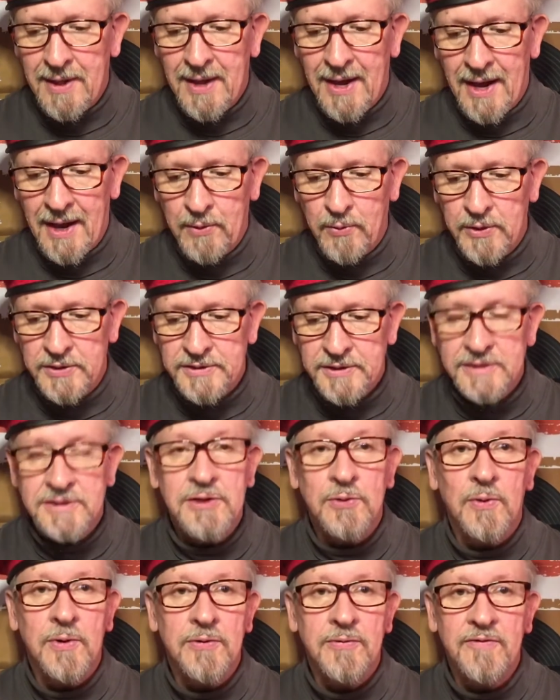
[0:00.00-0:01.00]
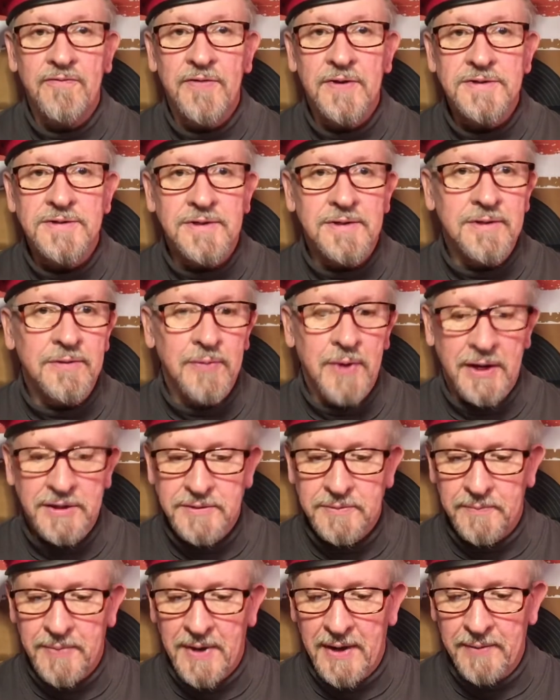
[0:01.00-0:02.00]
Highway 61 Revisited, we got
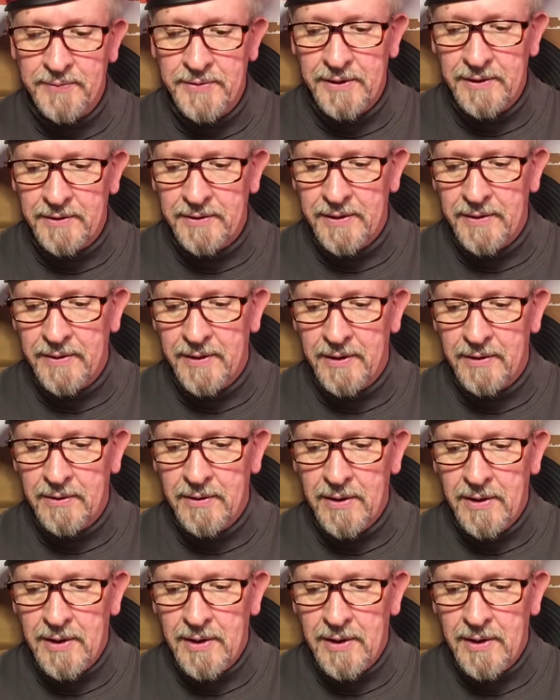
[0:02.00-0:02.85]
some Bob Dylan in there.